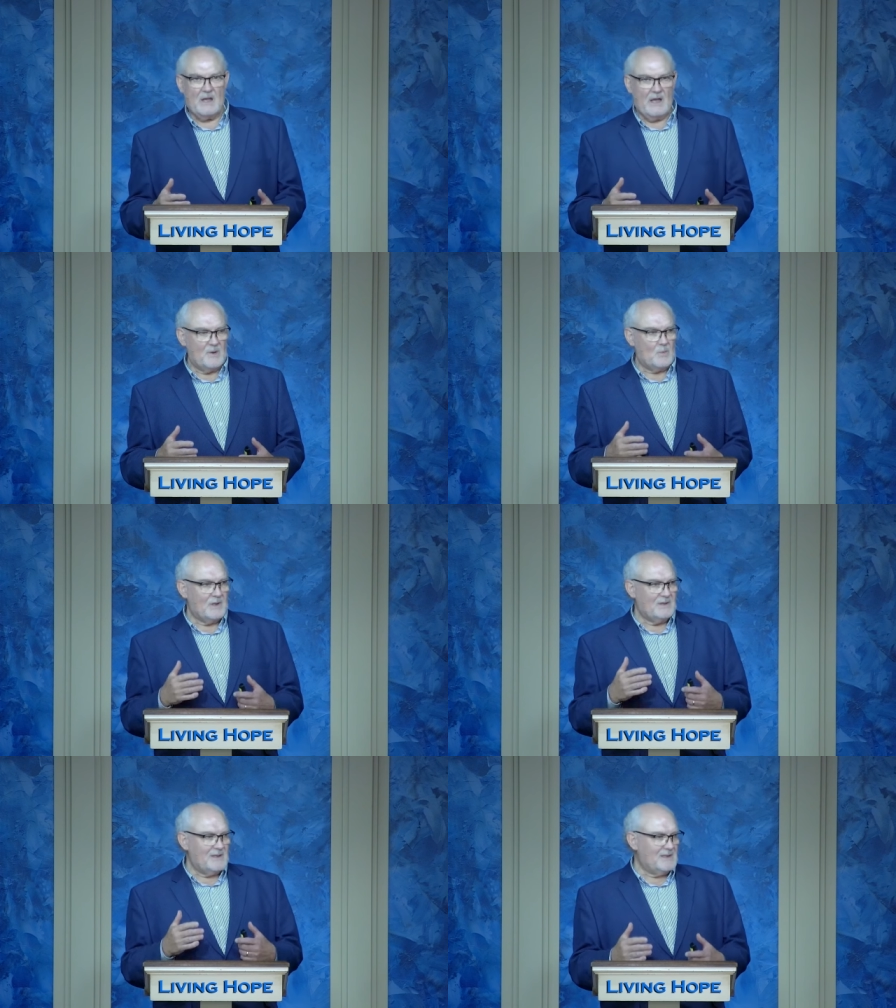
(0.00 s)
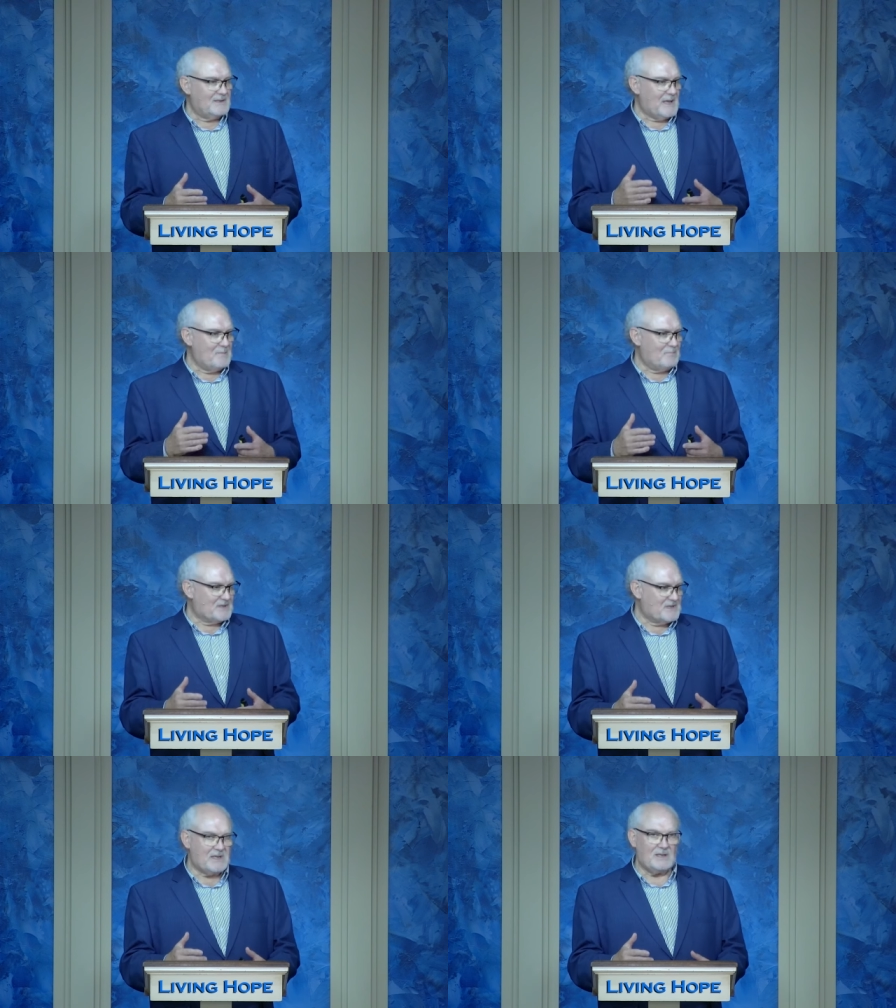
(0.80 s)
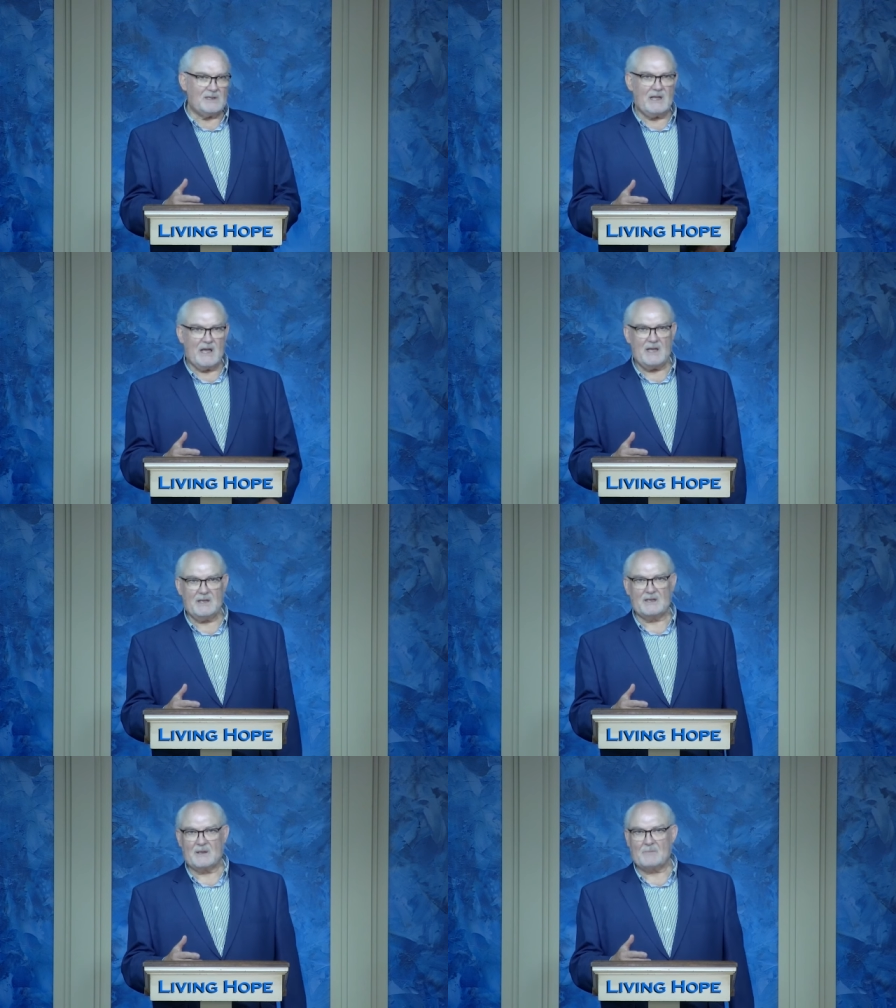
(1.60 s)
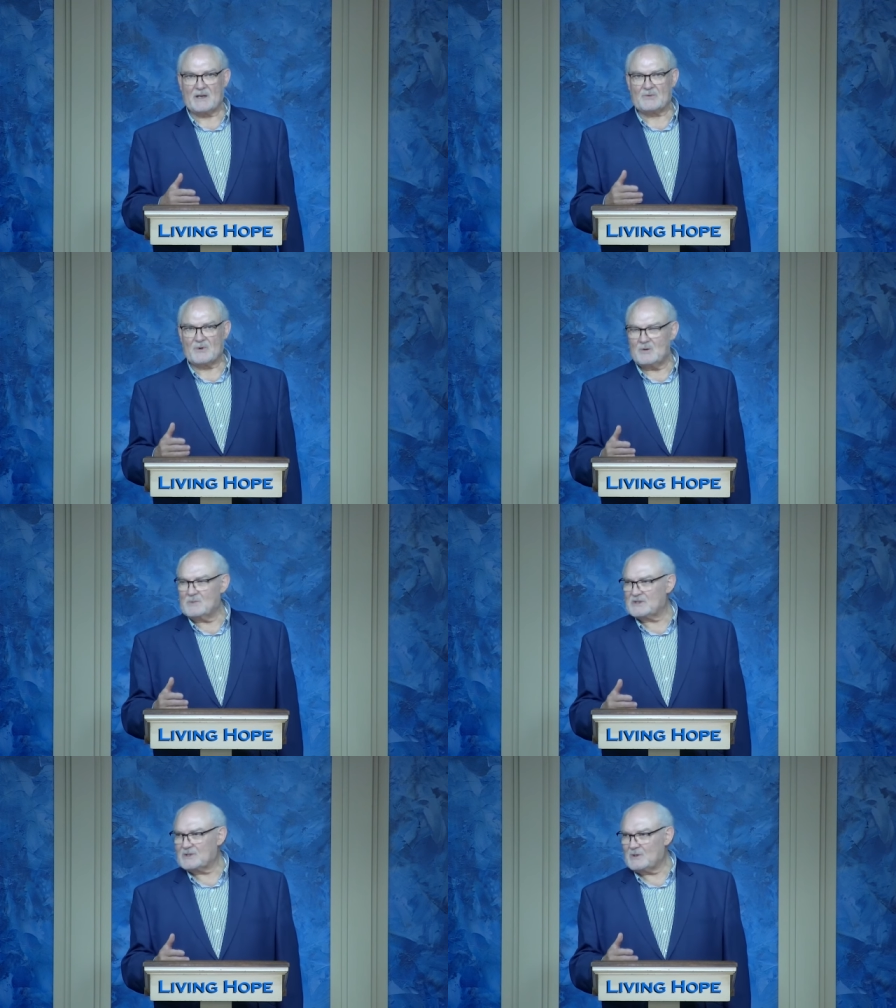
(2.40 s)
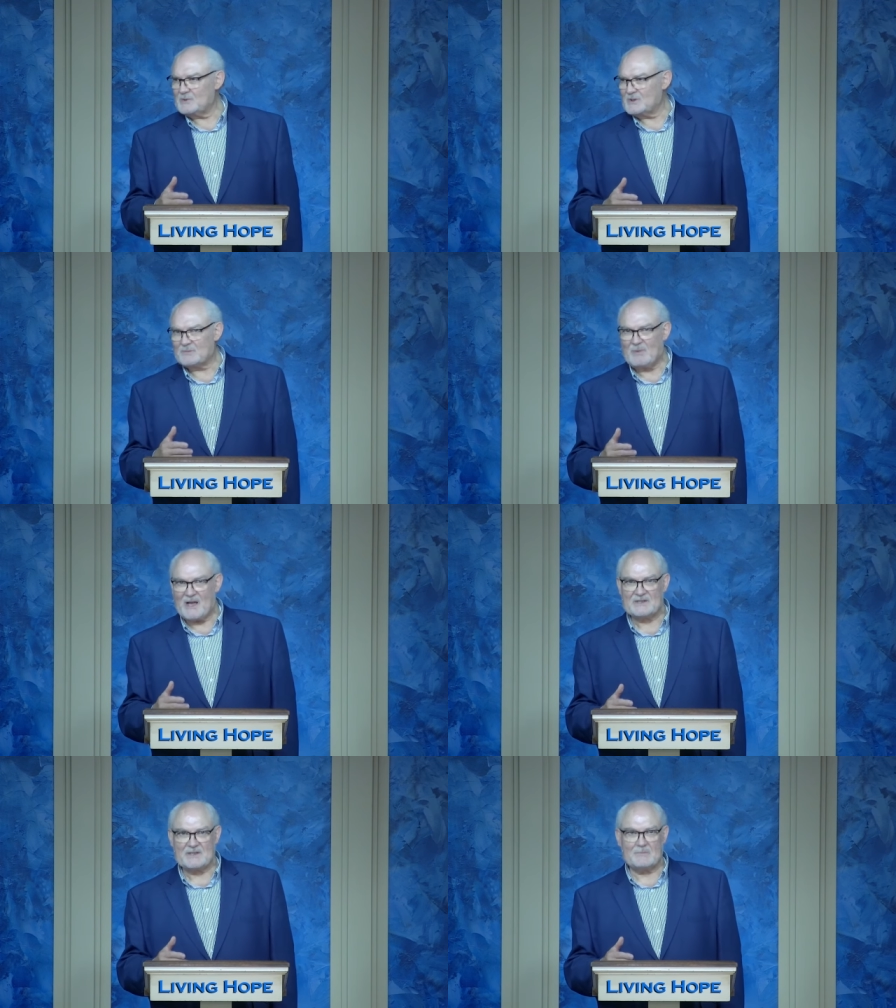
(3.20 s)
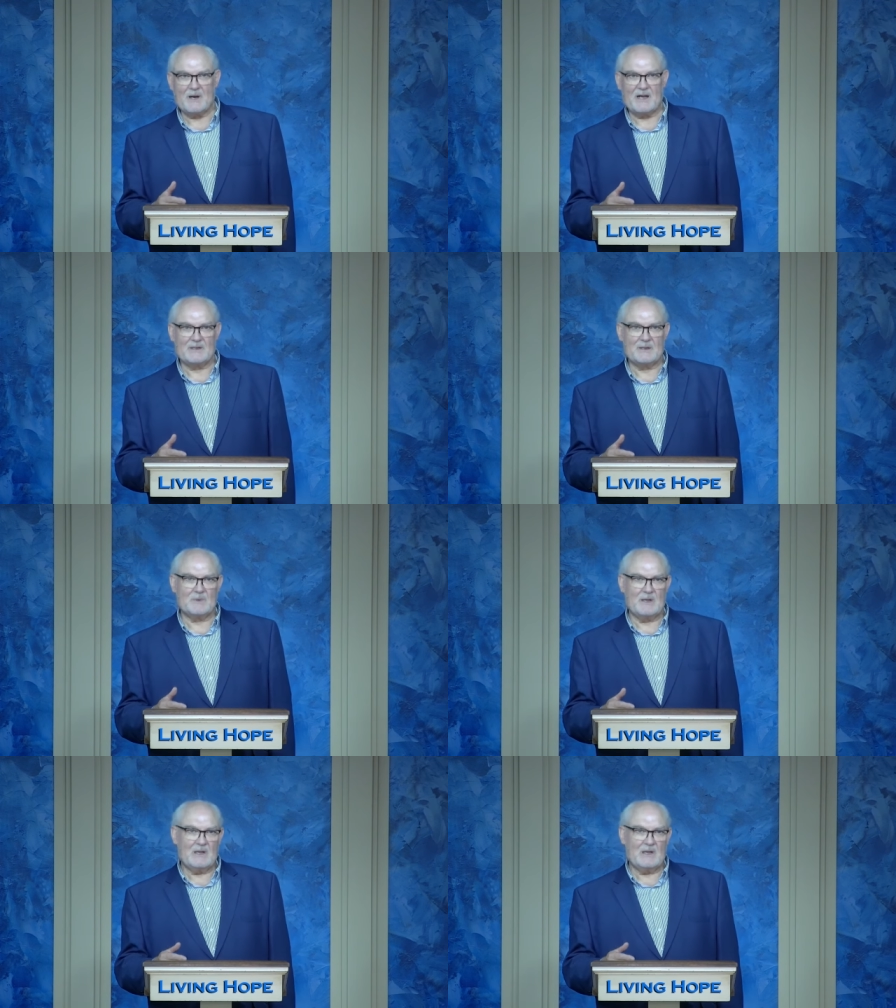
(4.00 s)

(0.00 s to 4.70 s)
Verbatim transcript: And one thing that they particularly hated about Roman soldiers passing by them,